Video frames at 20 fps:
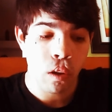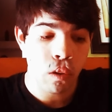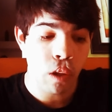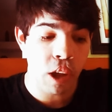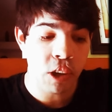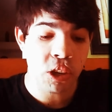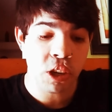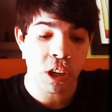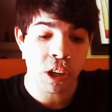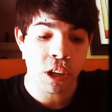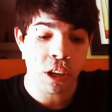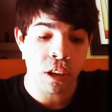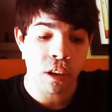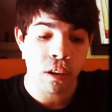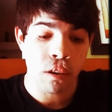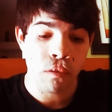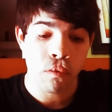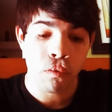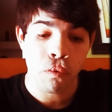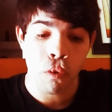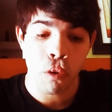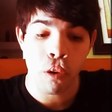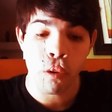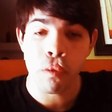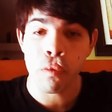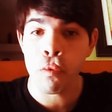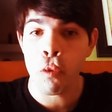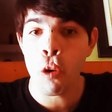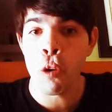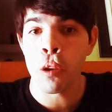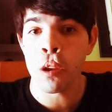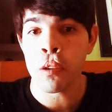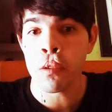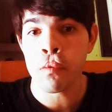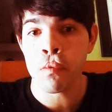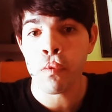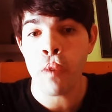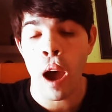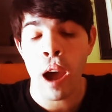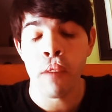lenses for 4
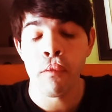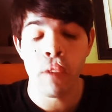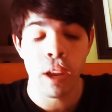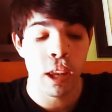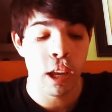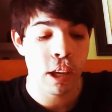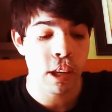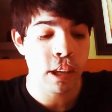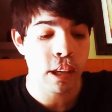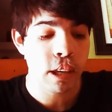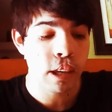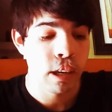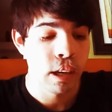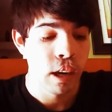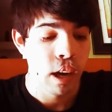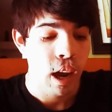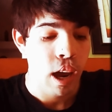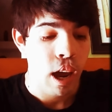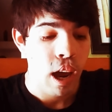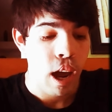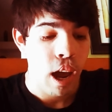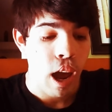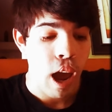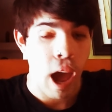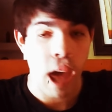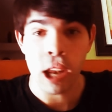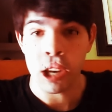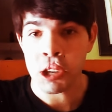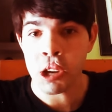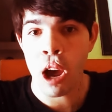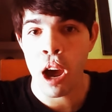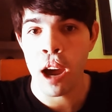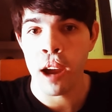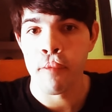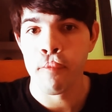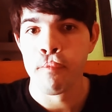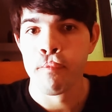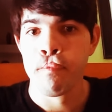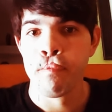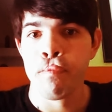to 5 minutes at a
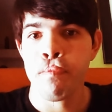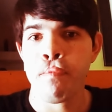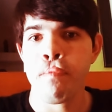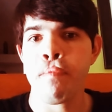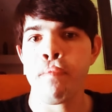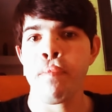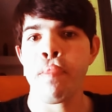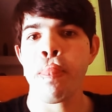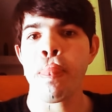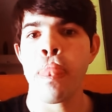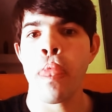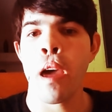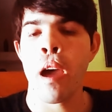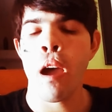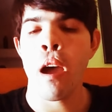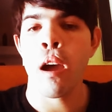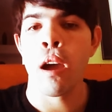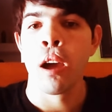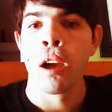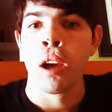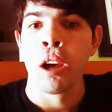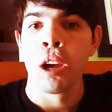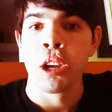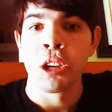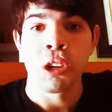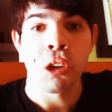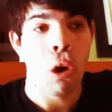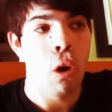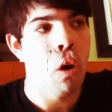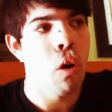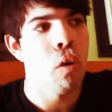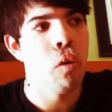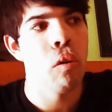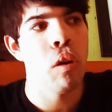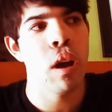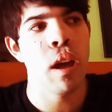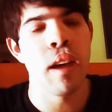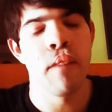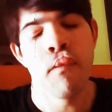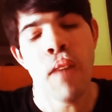time.
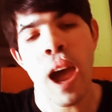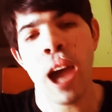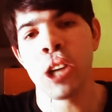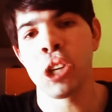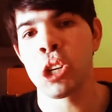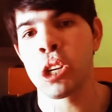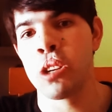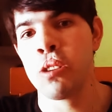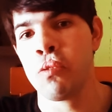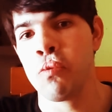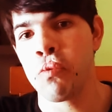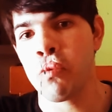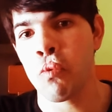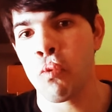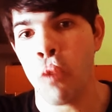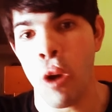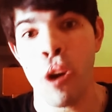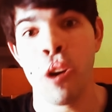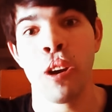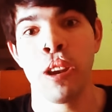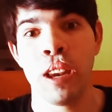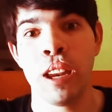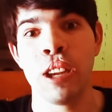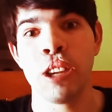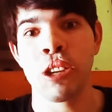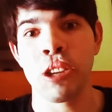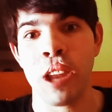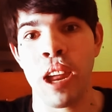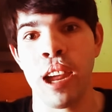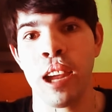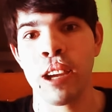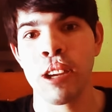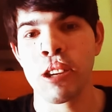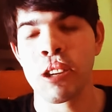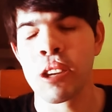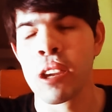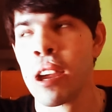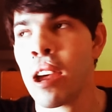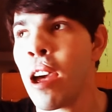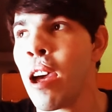So imagine wearing these
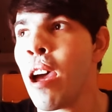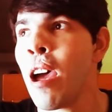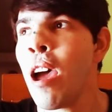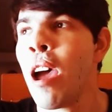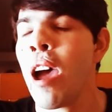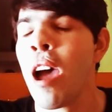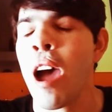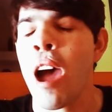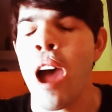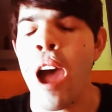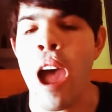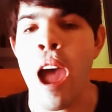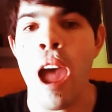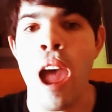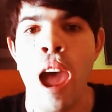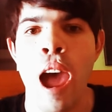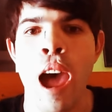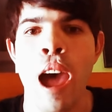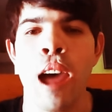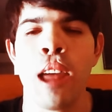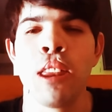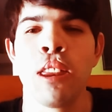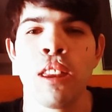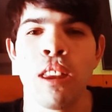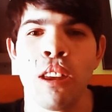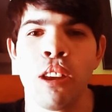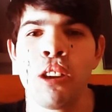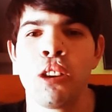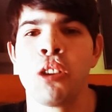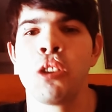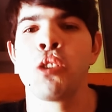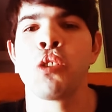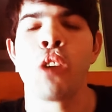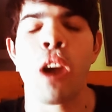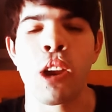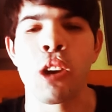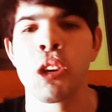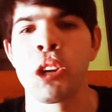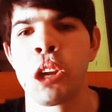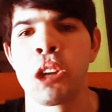things, and the
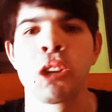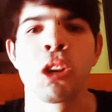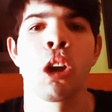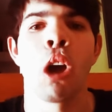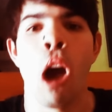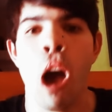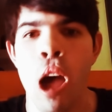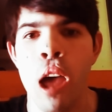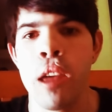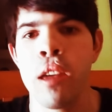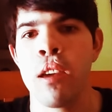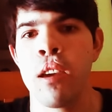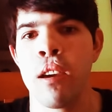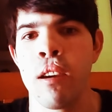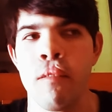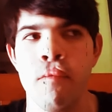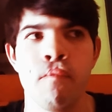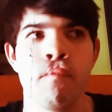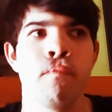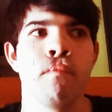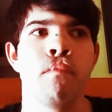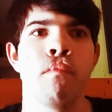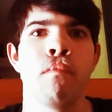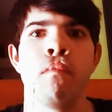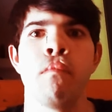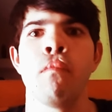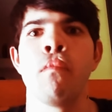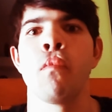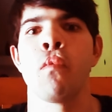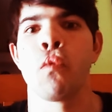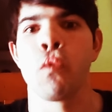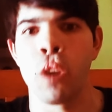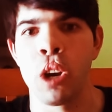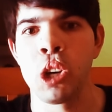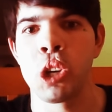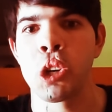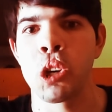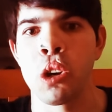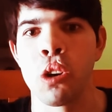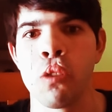director says, cut,
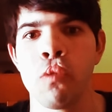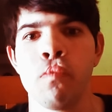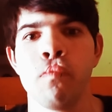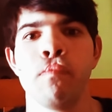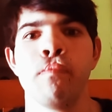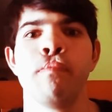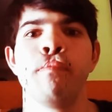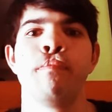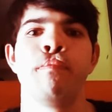reshoot.